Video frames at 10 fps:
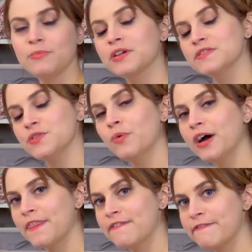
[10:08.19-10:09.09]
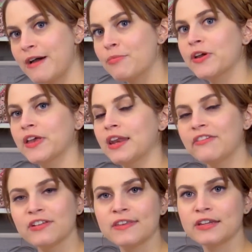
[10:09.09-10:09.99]
because you want the fabric and
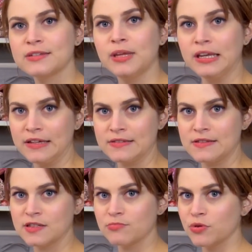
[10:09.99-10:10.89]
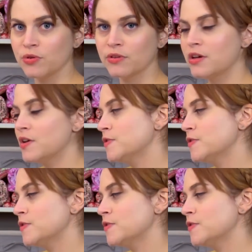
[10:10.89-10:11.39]
everything to be nice and smooth.